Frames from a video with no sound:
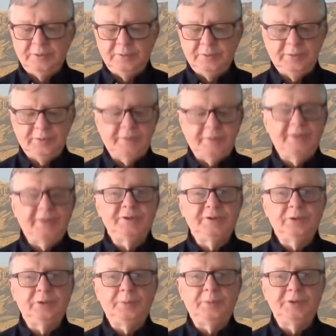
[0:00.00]
Divine
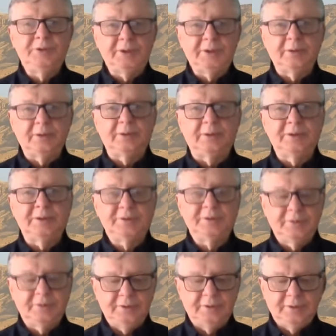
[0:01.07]
soul particularized
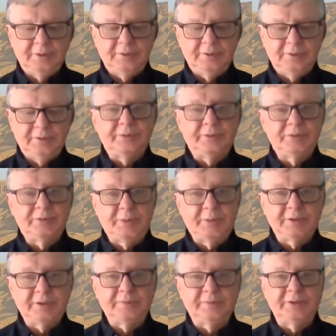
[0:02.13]
for a
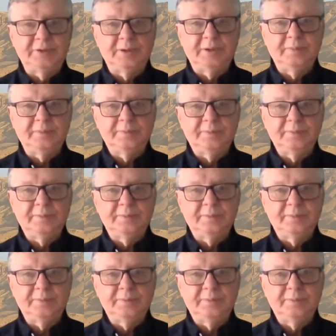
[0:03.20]
space of time.